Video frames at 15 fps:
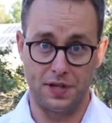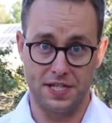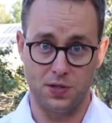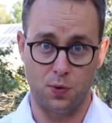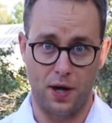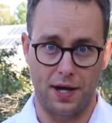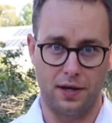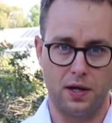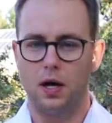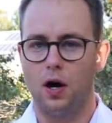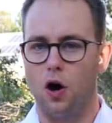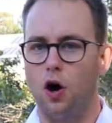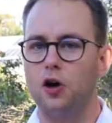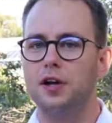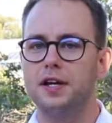this way.
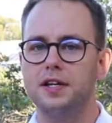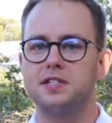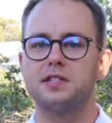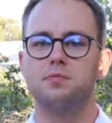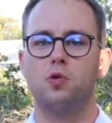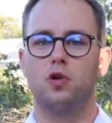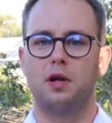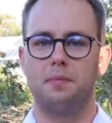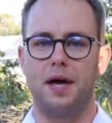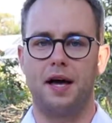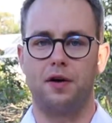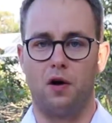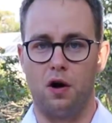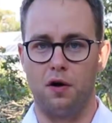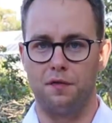Only a small
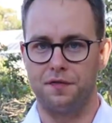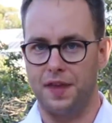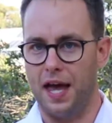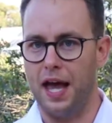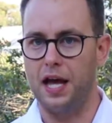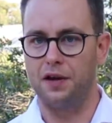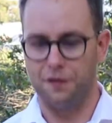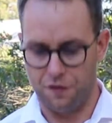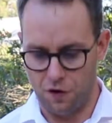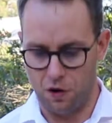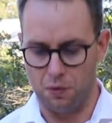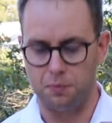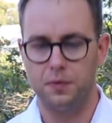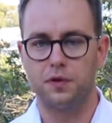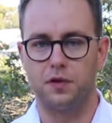amount of the heat
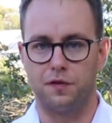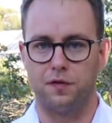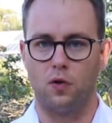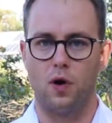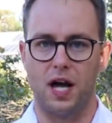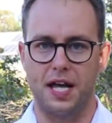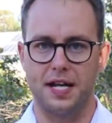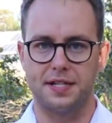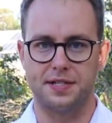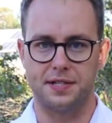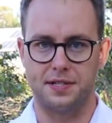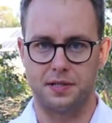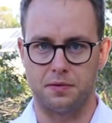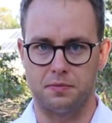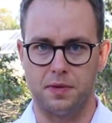from the floor heating
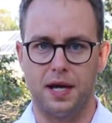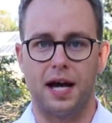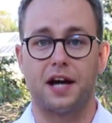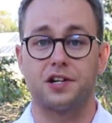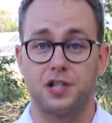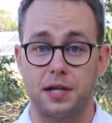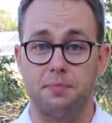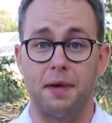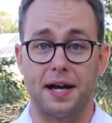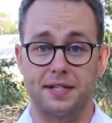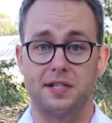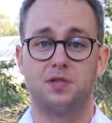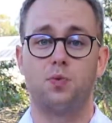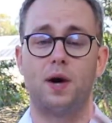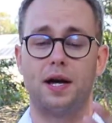system actually
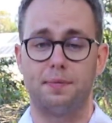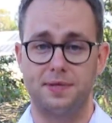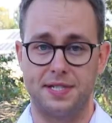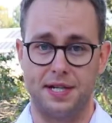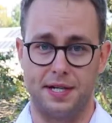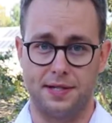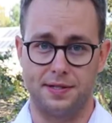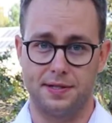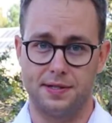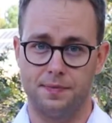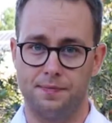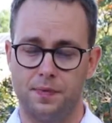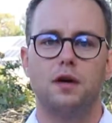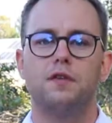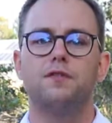makes its way upstairs.
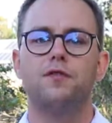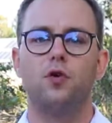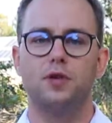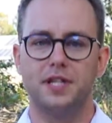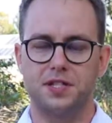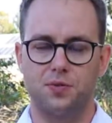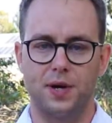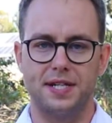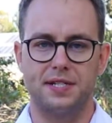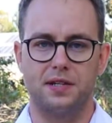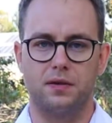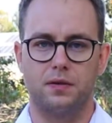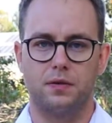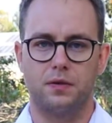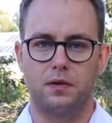For this
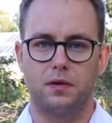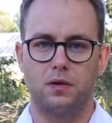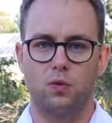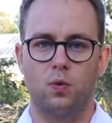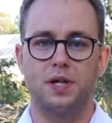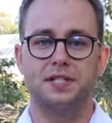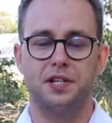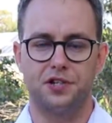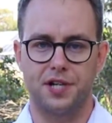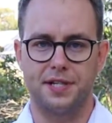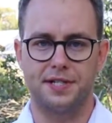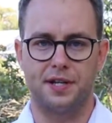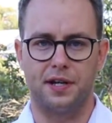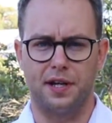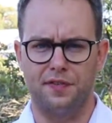reason, we
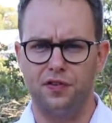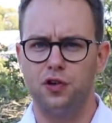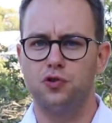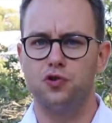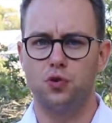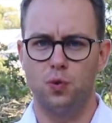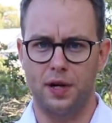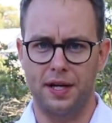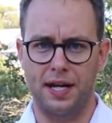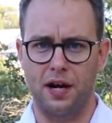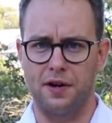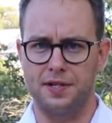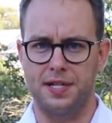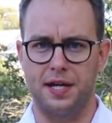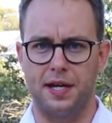suggest that if you do want to
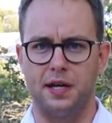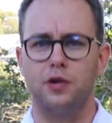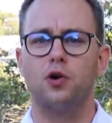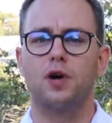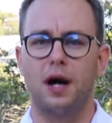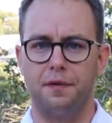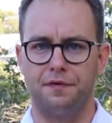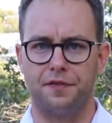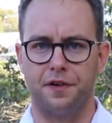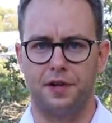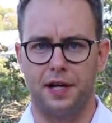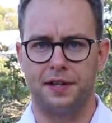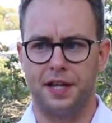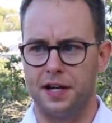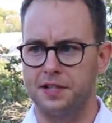guarantee your comfort
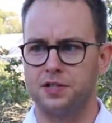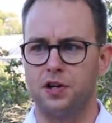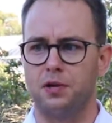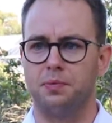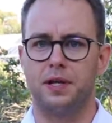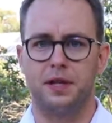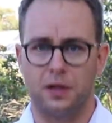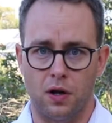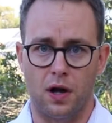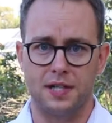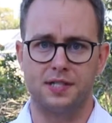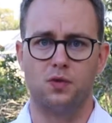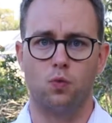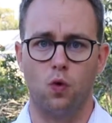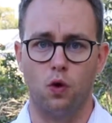and that it's going to be
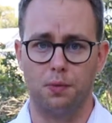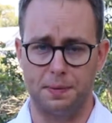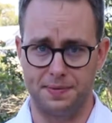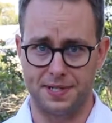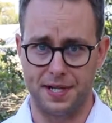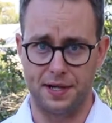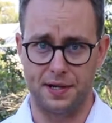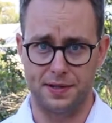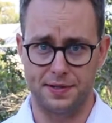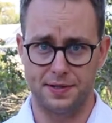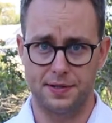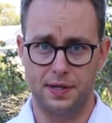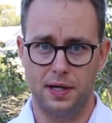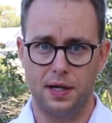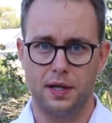nice and warm
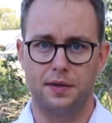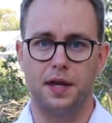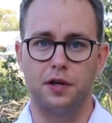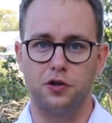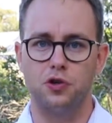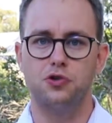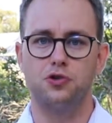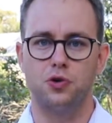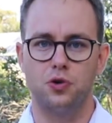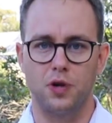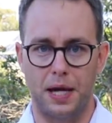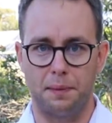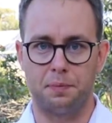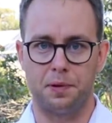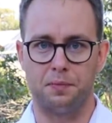upstairs, that you
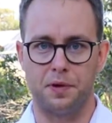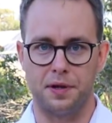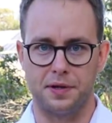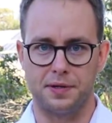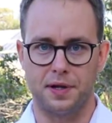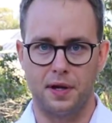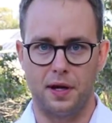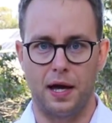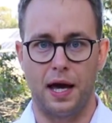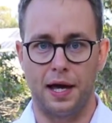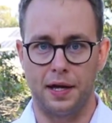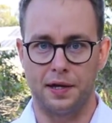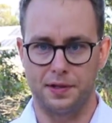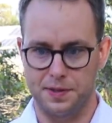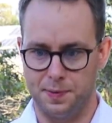do implement
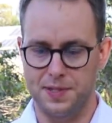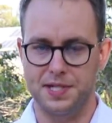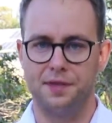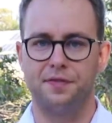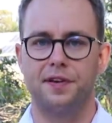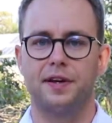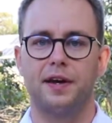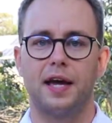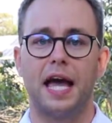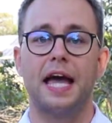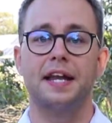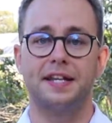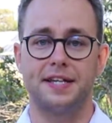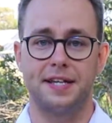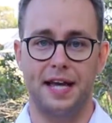a specific
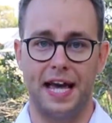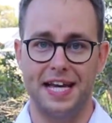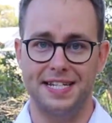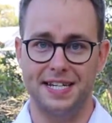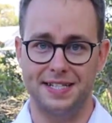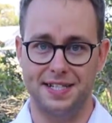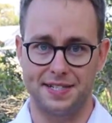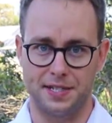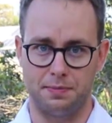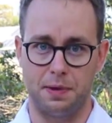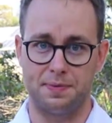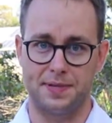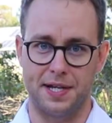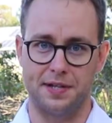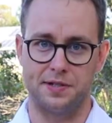heating system
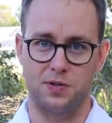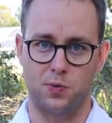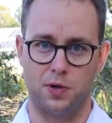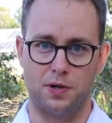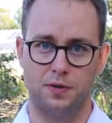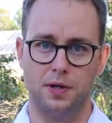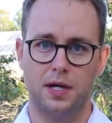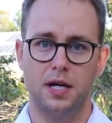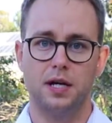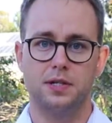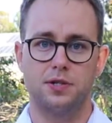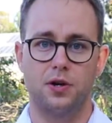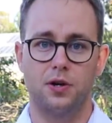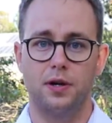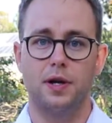upstairs as well.
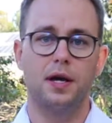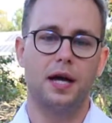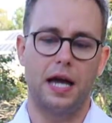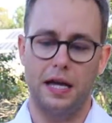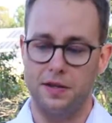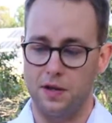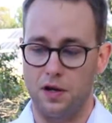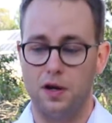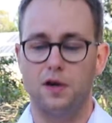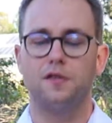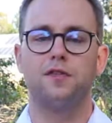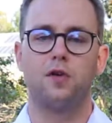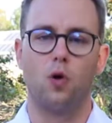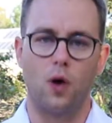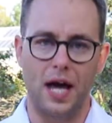So either
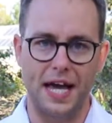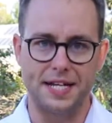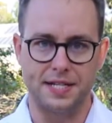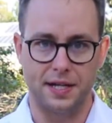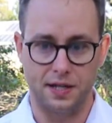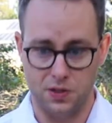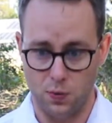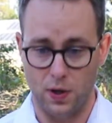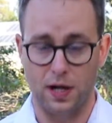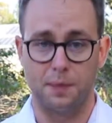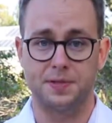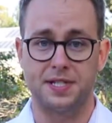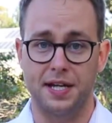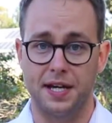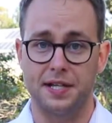floor heating as well
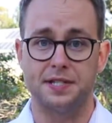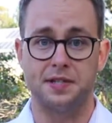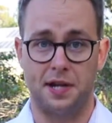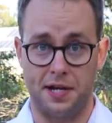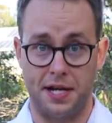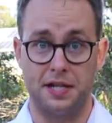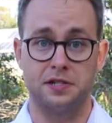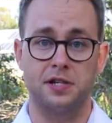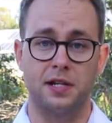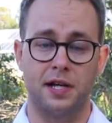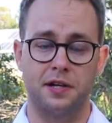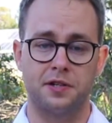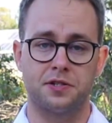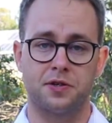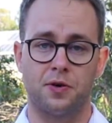upstairs in an
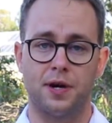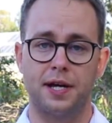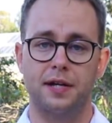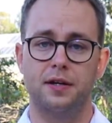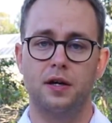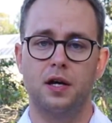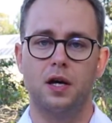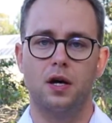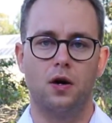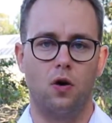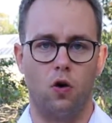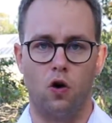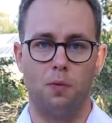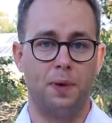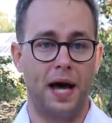insulated screed,
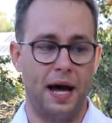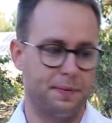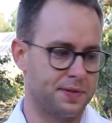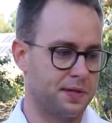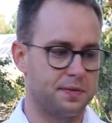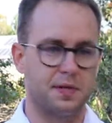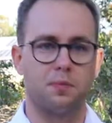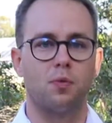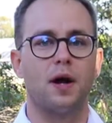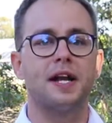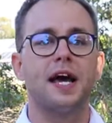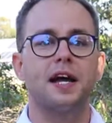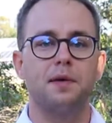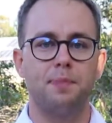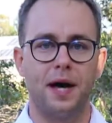or perhaps some
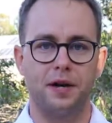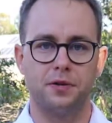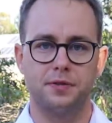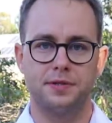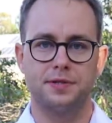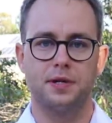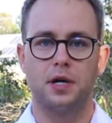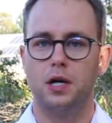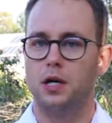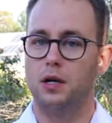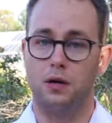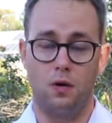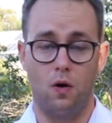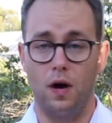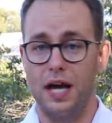radiator panels,
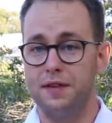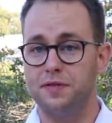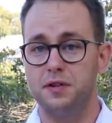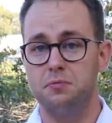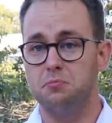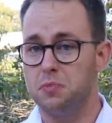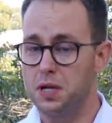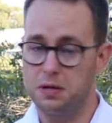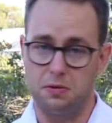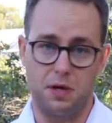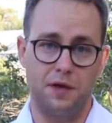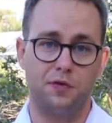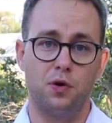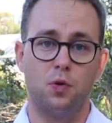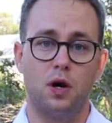or even
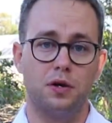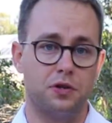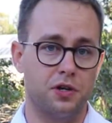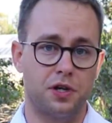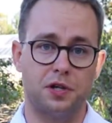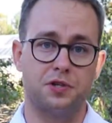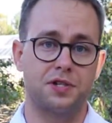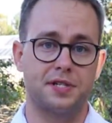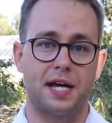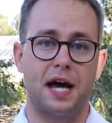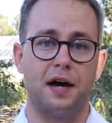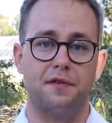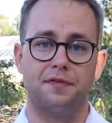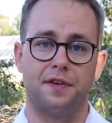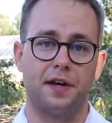if you want, you can just
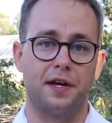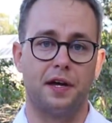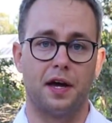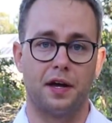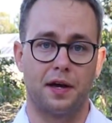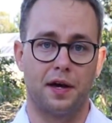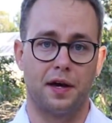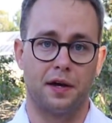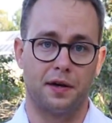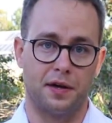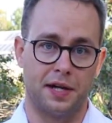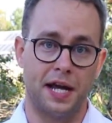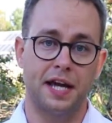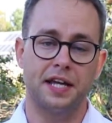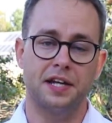have
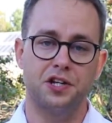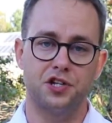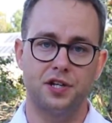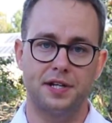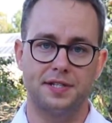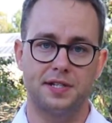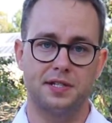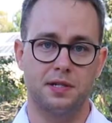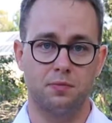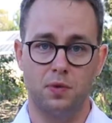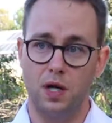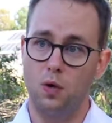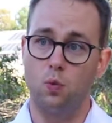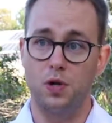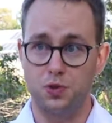an air conditioning system
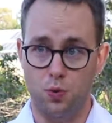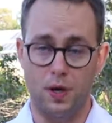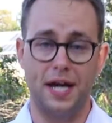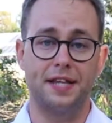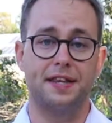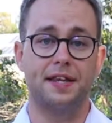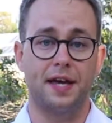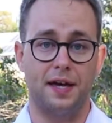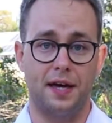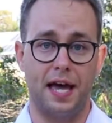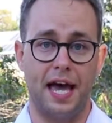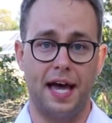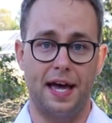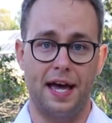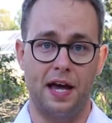which will heat
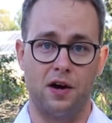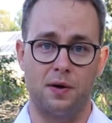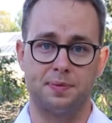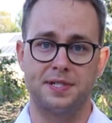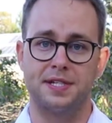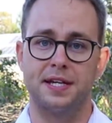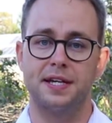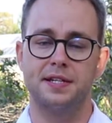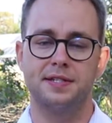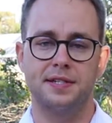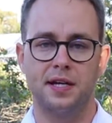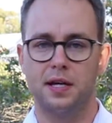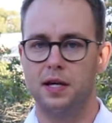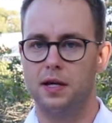the air upstairs.